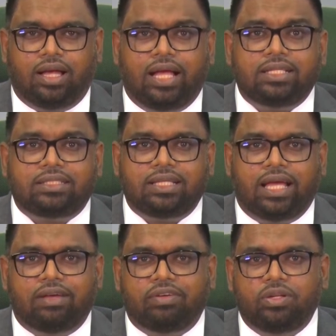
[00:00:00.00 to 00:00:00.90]
As
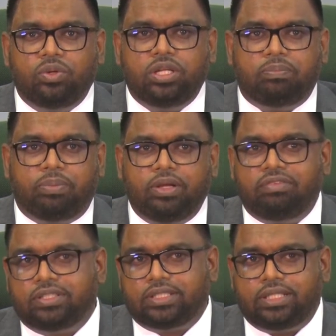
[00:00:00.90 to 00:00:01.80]
I have alluded
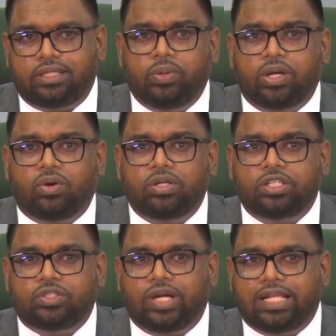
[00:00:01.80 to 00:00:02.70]
previously, we're going to
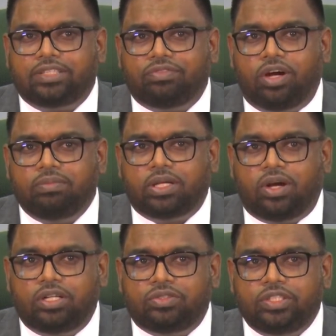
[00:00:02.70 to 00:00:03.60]
transform the
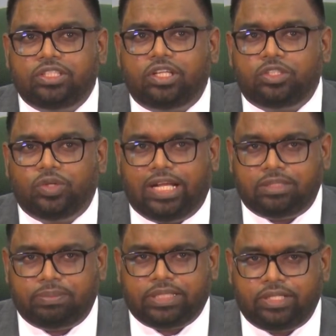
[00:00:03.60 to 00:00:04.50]
country's
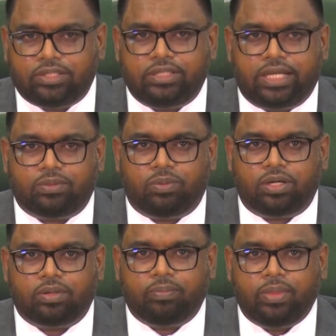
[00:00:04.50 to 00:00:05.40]
transportation
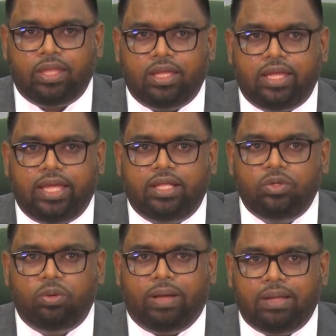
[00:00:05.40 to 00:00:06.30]
network. A
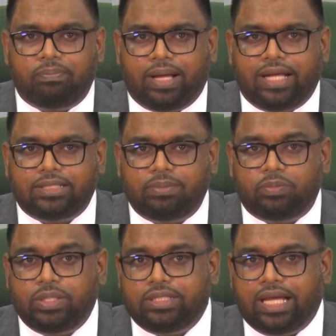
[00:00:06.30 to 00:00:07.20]
new bypass
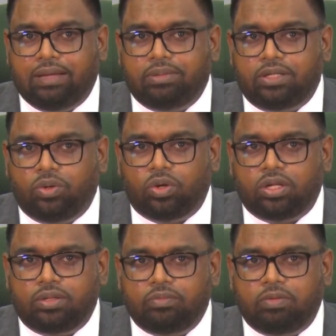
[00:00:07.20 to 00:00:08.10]
between Diamond and
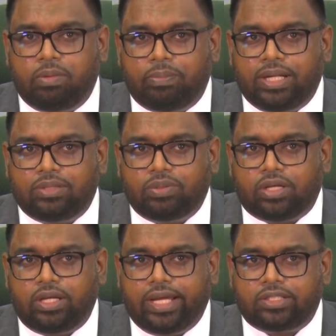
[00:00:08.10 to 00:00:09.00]
Ogle will be built with
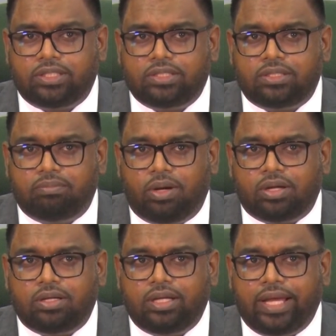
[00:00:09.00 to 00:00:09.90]
connections to
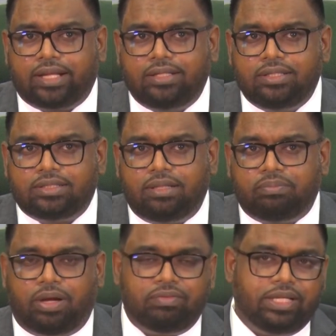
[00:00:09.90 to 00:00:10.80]
Mocha, Eccles, and
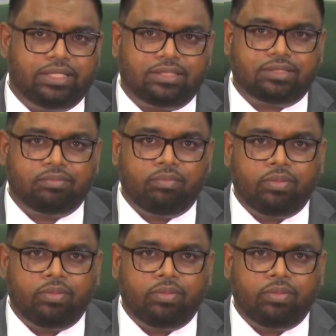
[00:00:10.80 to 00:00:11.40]
Providence.